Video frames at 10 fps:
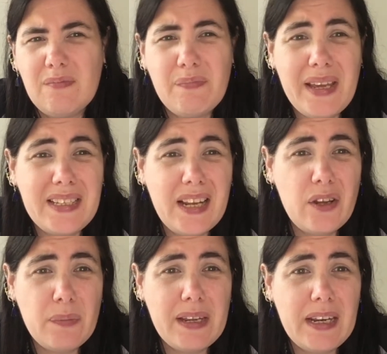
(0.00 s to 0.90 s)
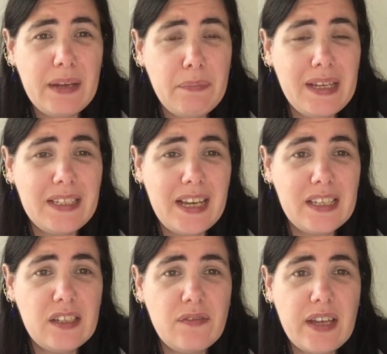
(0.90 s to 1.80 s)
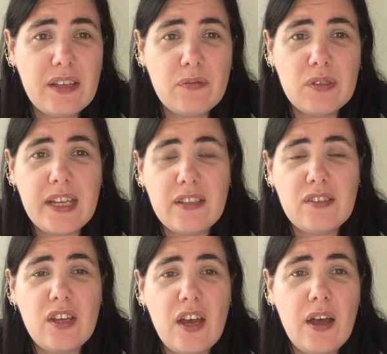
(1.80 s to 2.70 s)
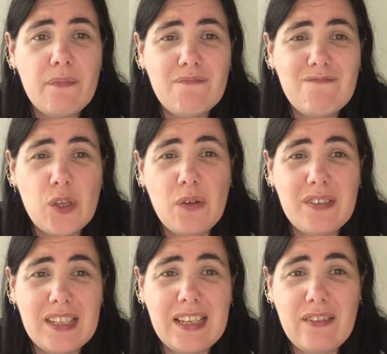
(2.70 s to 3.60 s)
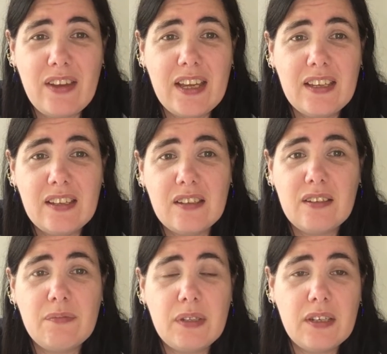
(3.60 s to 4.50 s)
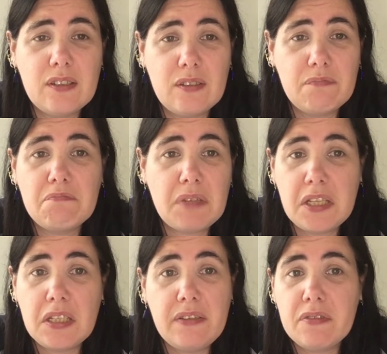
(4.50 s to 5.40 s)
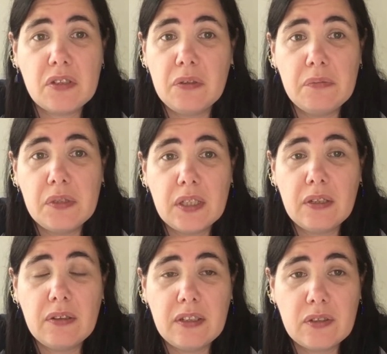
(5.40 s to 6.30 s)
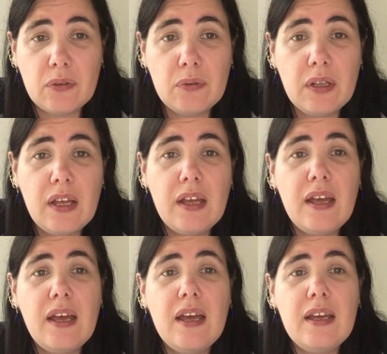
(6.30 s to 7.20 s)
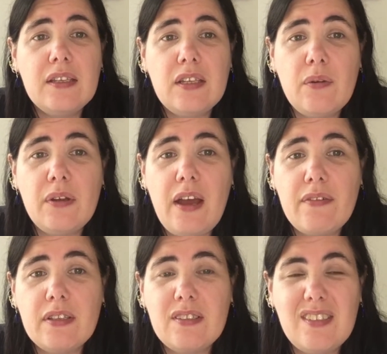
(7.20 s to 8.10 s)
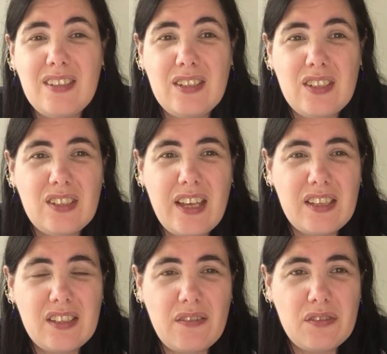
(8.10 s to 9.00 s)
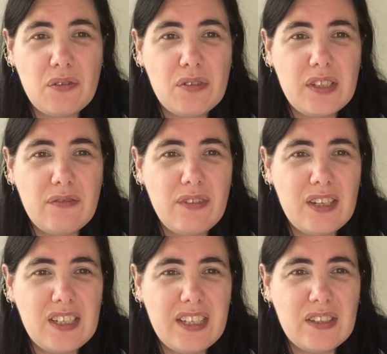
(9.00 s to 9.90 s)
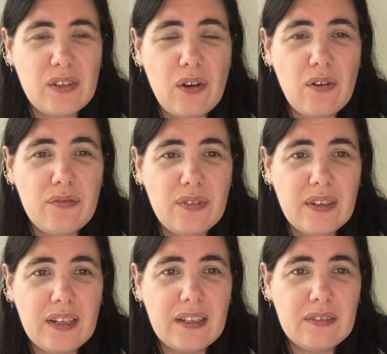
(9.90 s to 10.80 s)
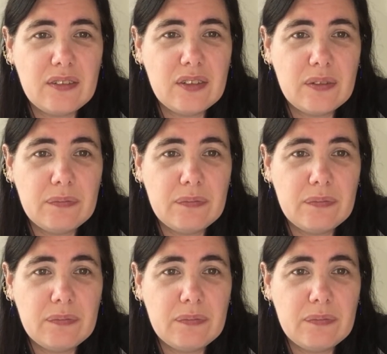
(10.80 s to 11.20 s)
PTA stuff, getting towards the end of term, two of us are leaving because kids are leaving school, so the school. So we're having to just get stuff sorted and finish things off and